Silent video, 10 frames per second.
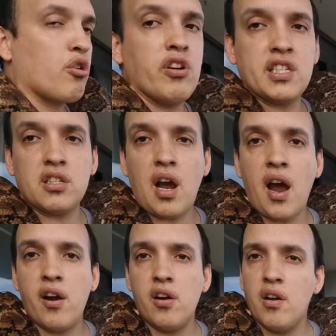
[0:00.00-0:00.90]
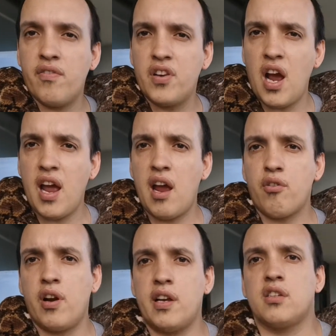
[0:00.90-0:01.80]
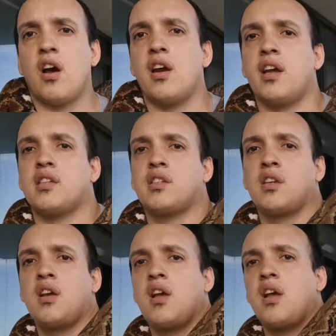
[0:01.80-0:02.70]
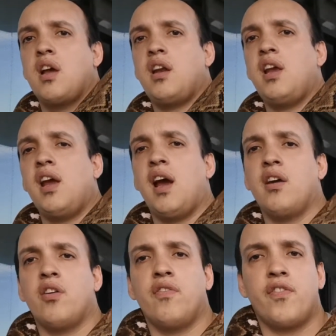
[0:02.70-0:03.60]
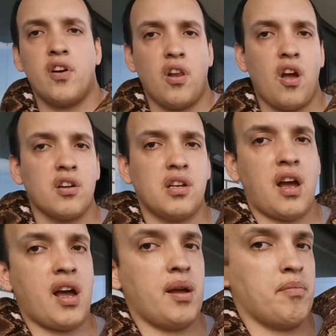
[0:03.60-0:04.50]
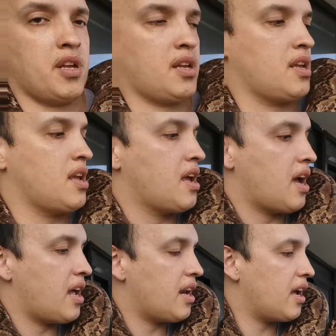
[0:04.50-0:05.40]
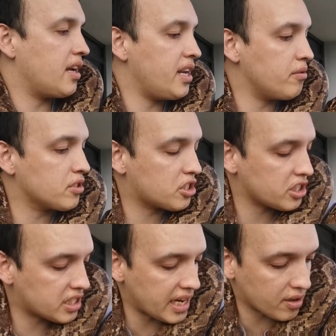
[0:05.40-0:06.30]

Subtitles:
Chris Dyer of Niagara Exotics, and he had her for a long time, and then he was just